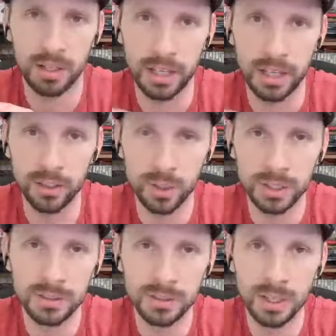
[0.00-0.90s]

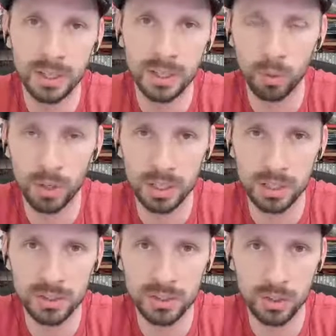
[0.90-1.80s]
androids and what it
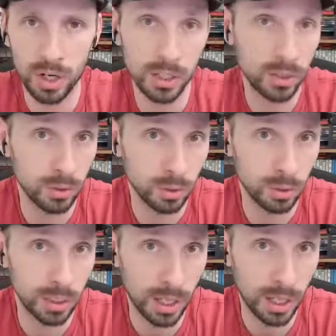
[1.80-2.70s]
is that they're trying to do
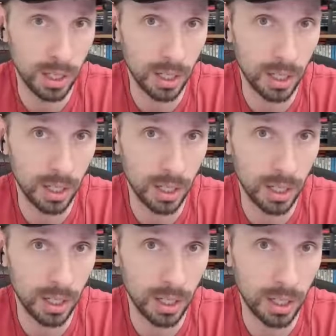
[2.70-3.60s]
and accomplish.
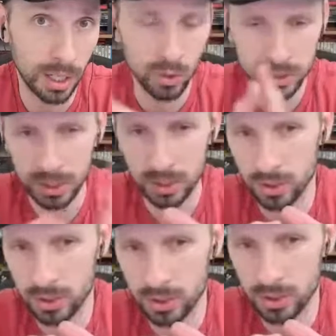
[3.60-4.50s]
So it looks like
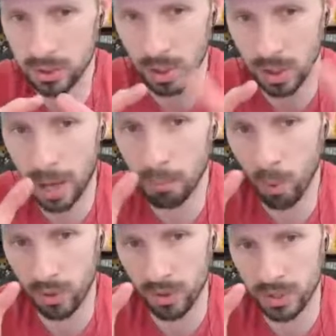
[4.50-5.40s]
there's a lot
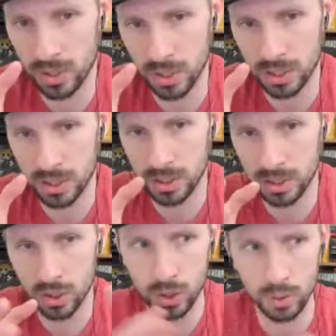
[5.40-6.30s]
more than just
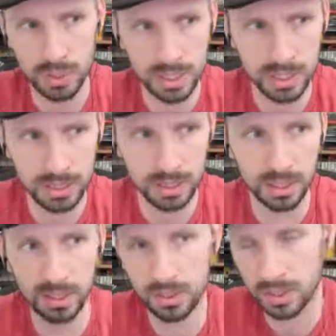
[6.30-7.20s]
choose this
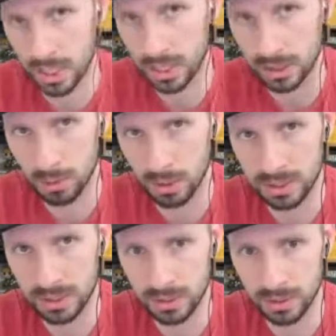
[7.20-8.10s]
and here's the
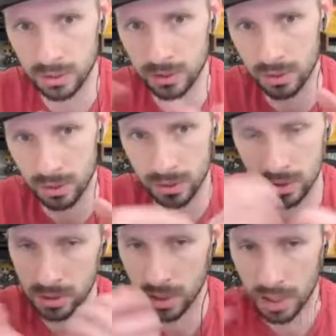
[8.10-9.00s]
consequences.
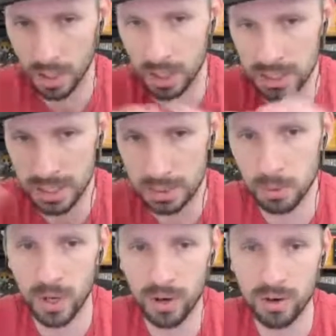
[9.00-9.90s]
There's a
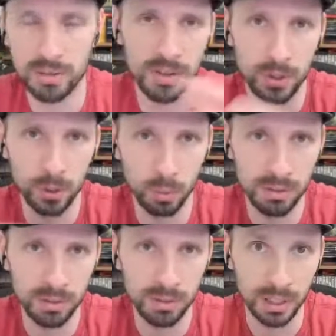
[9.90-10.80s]
deeper narrative that they're
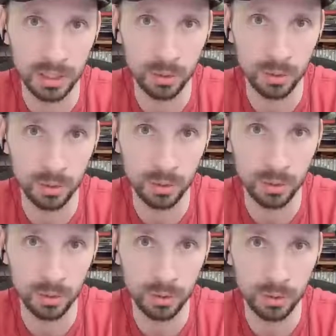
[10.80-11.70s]
weaving, and so it makes me
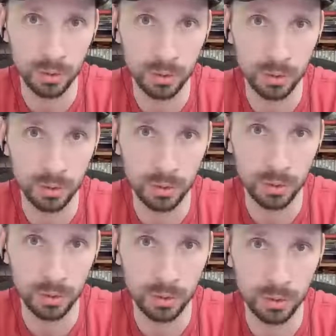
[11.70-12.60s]
super excited to see
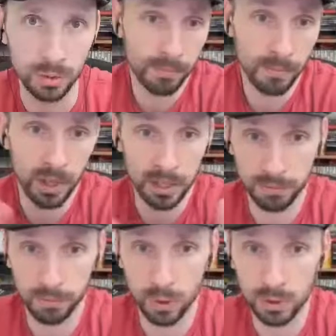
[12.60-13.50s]
the game in
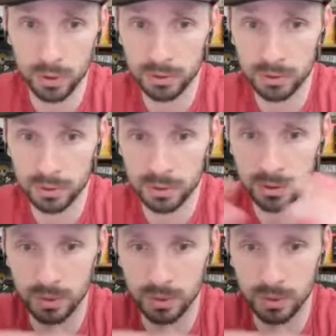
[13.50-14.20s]
its full